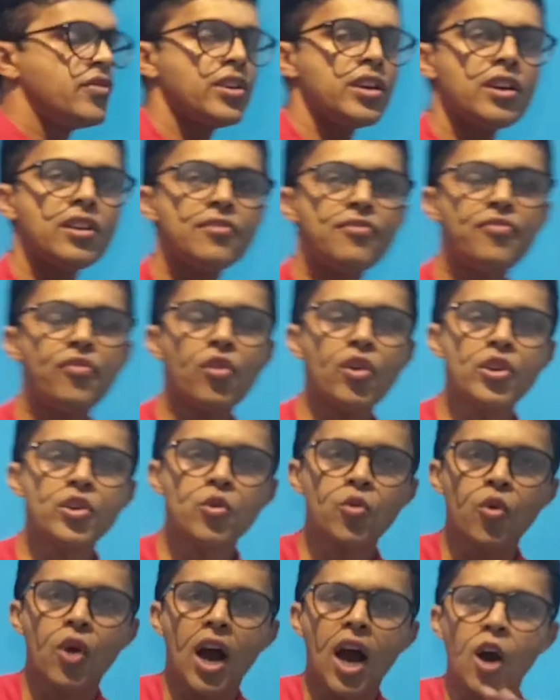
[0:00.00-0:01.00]
Therefore,
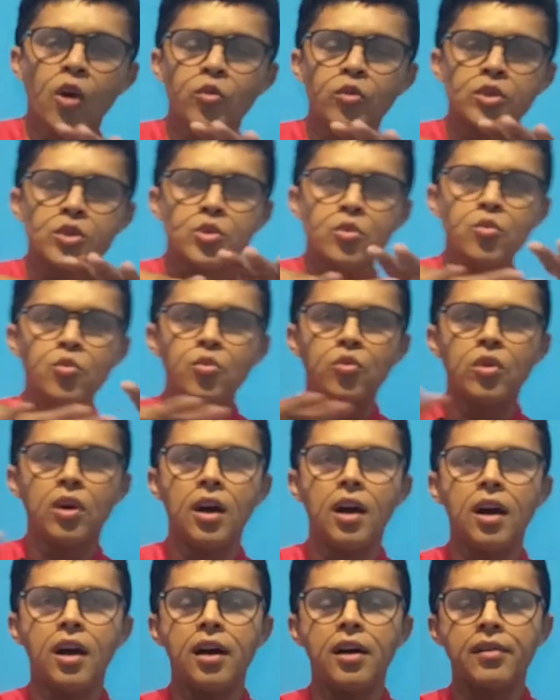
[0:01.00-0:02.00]
you have to
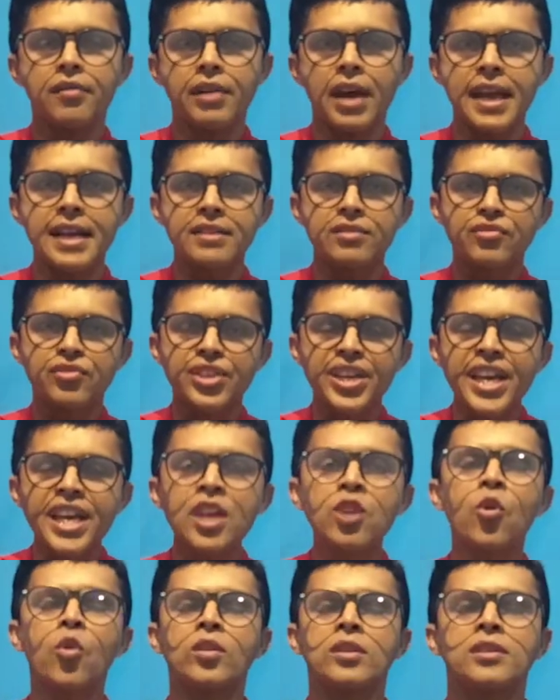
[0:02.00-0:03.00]
write
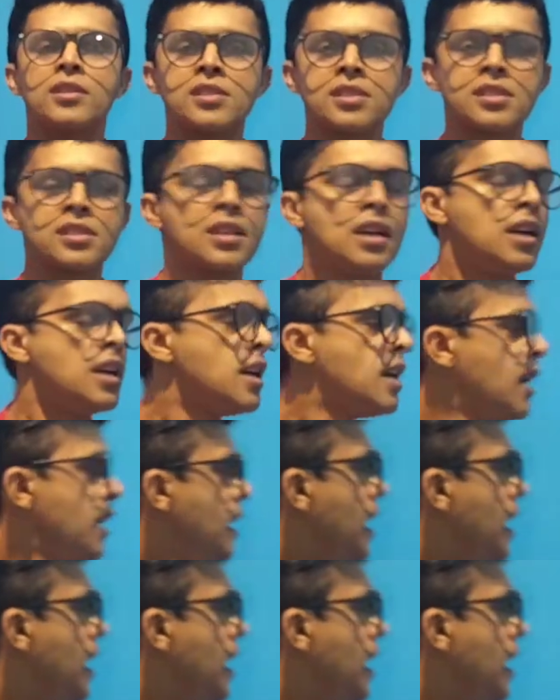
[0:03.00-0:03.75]
3 rows